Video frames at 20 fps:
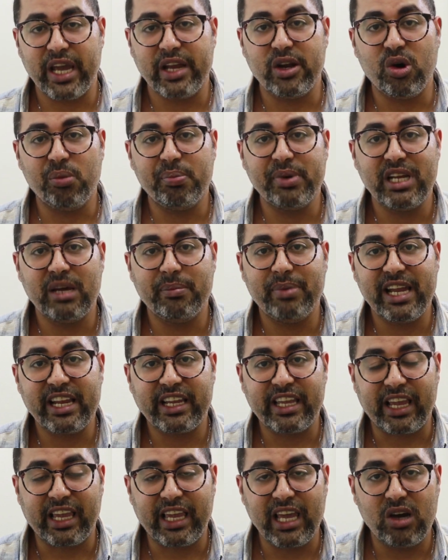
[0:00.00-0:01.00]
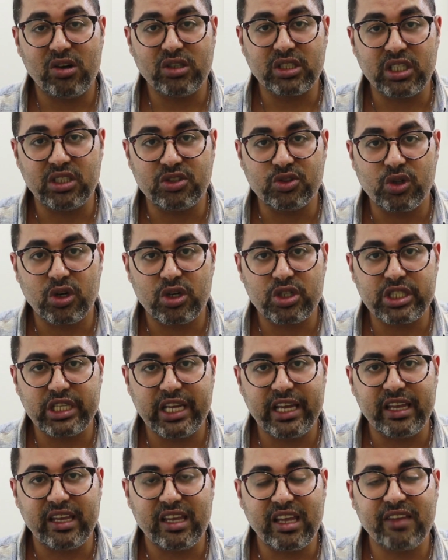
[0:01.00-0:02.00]
can open a bank account in
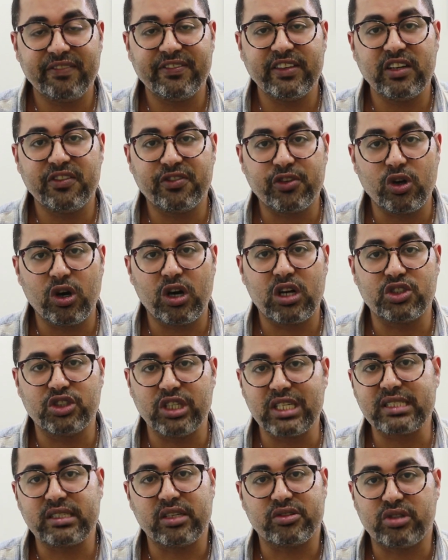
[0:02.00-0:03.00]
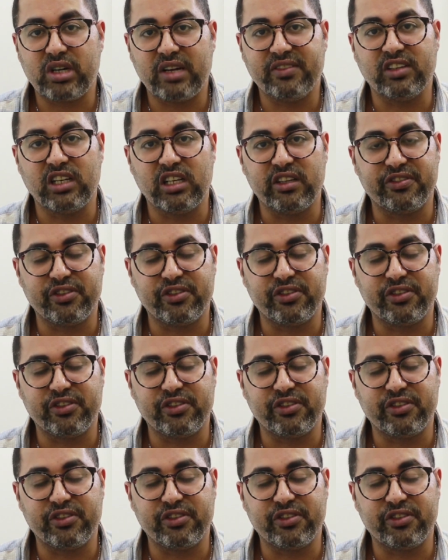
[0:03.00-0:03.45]
Georgia even if you are just a traveler,